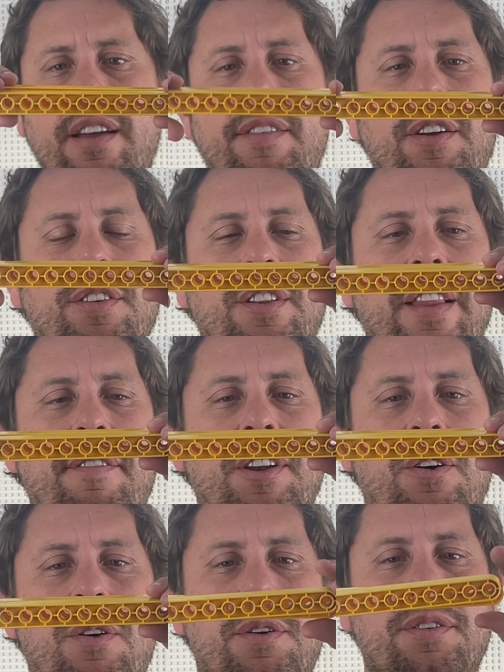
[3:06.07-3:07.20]
There's 11
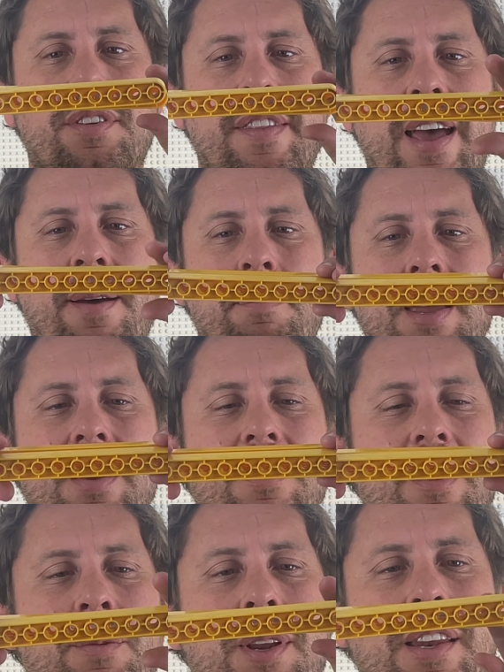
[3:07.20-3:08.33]
holes, and that means
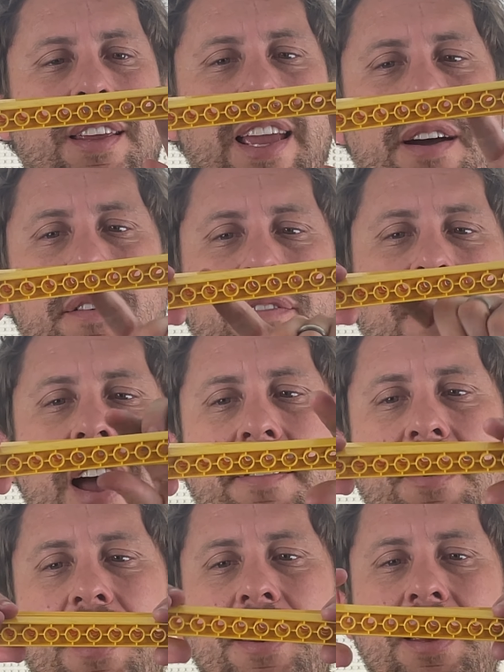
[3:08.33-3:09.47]
that we need to count 5
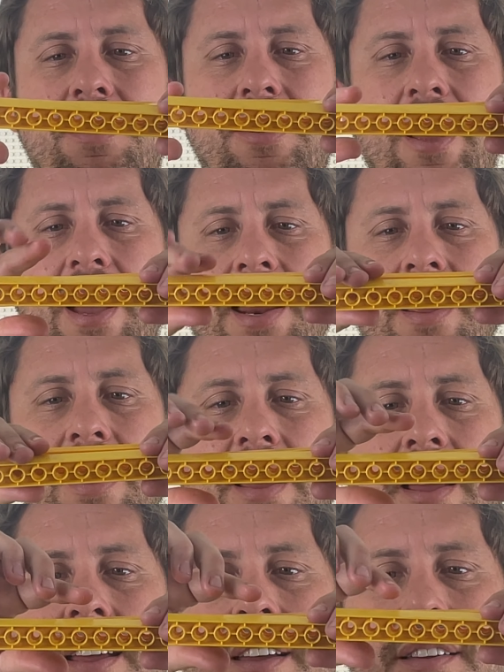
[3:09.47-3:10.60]
on each side.
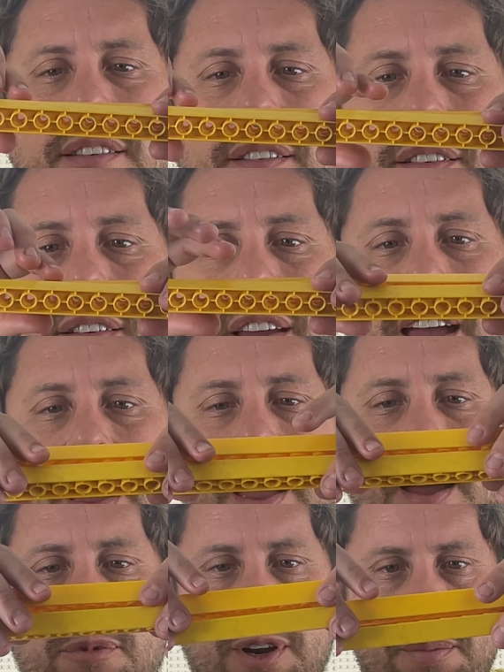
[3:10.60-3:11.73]
Okay, and
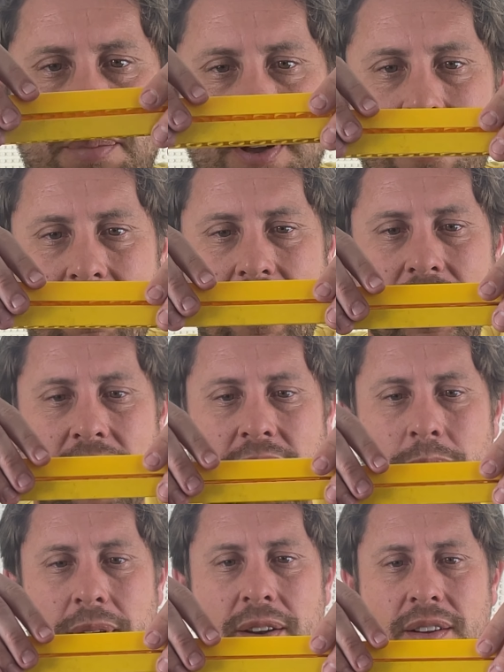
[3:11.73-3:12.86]
we're going to put it right in the
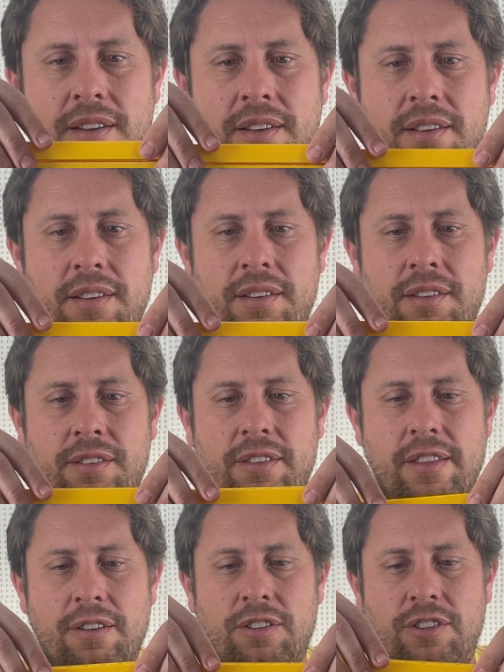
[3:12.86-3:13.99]
middle.
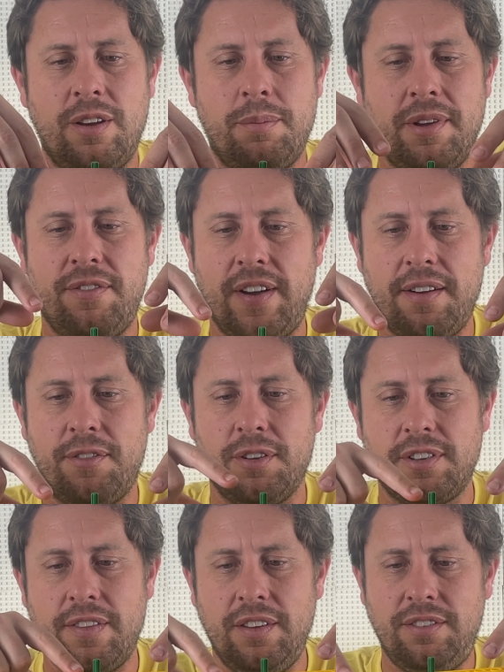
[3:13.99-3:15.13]
So there should be 5 holes
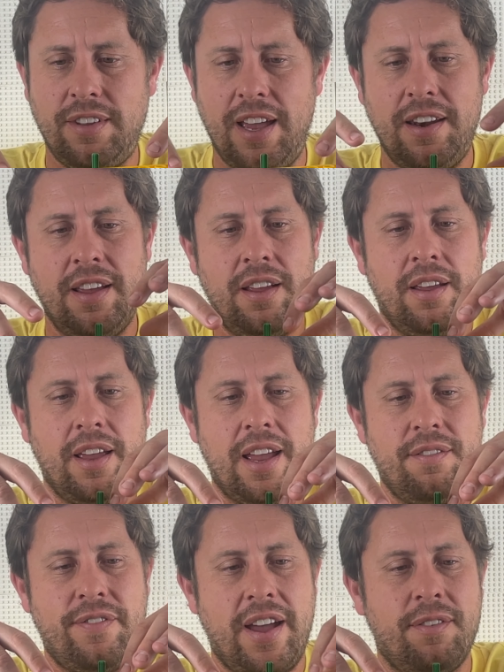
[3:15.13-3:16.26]
on this side and
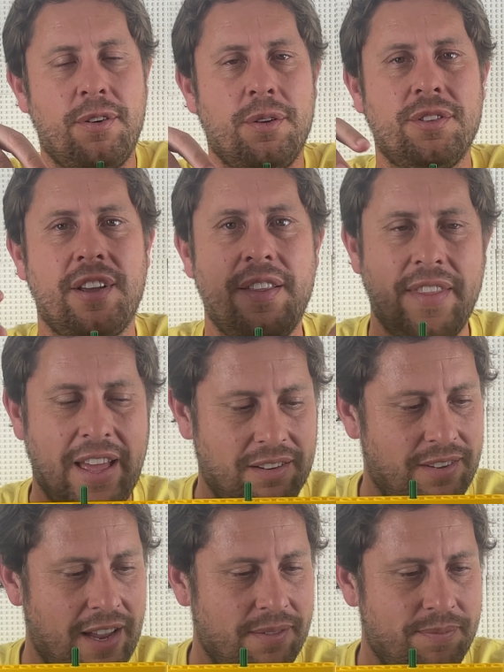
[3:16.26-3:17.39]
5 holes on that
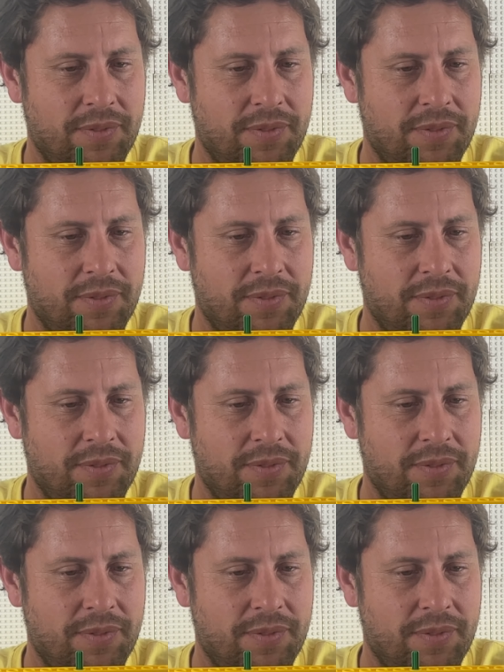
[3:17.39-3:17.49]
side.